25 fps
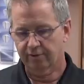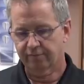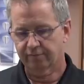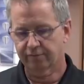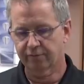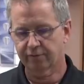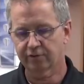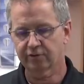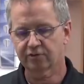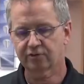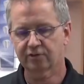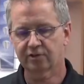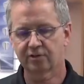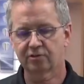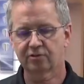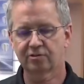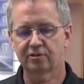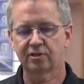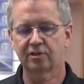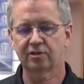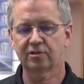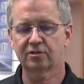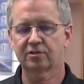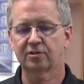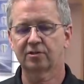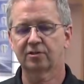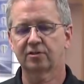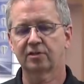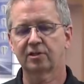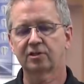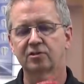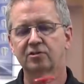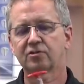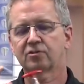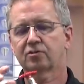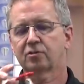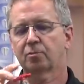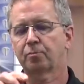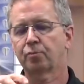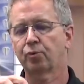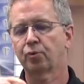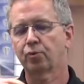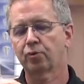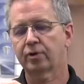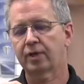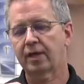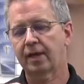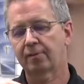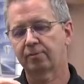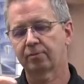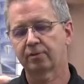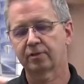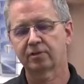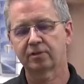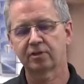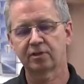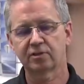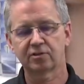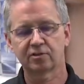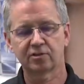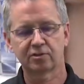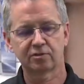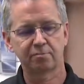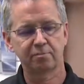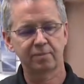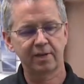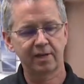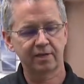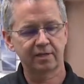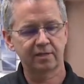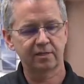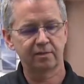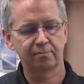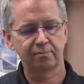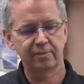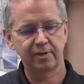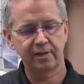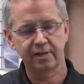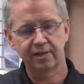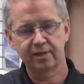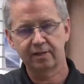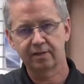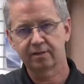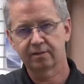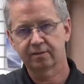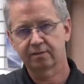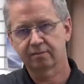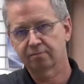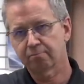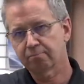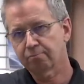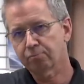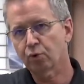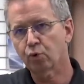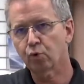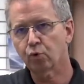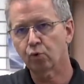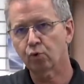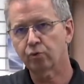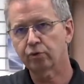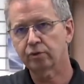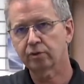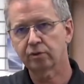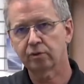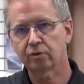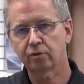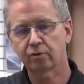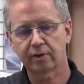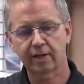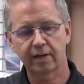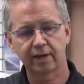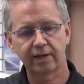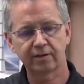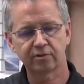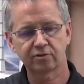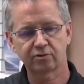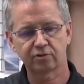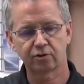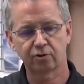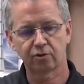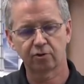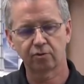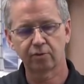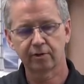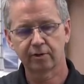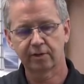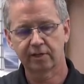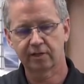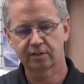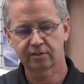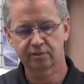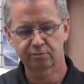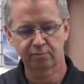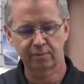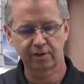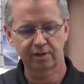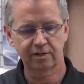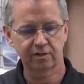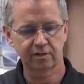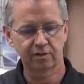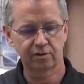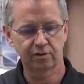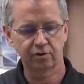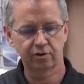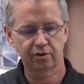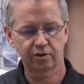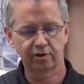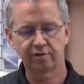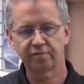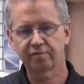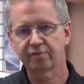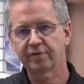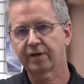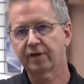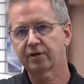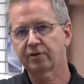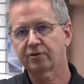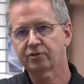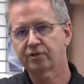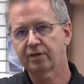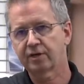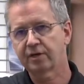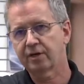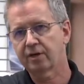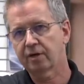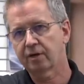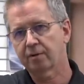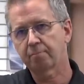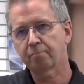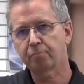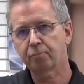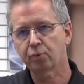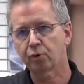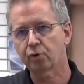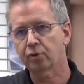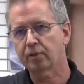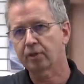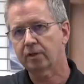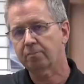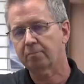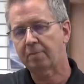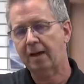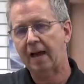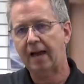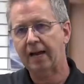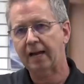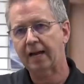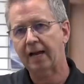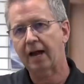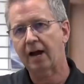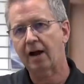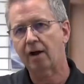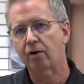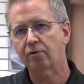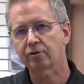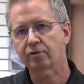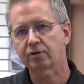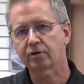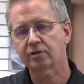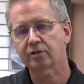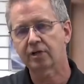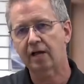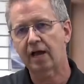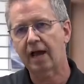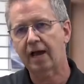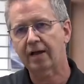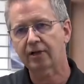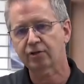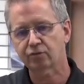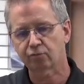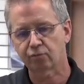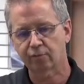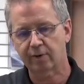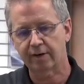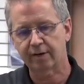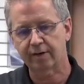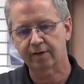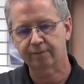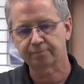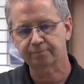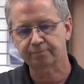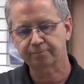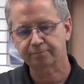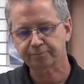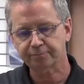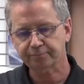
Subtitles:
For instance, this is a pull cable, and this is meant to be pulled, okay? So it's meant to hook your fingers in here and pull it back out to actuate it.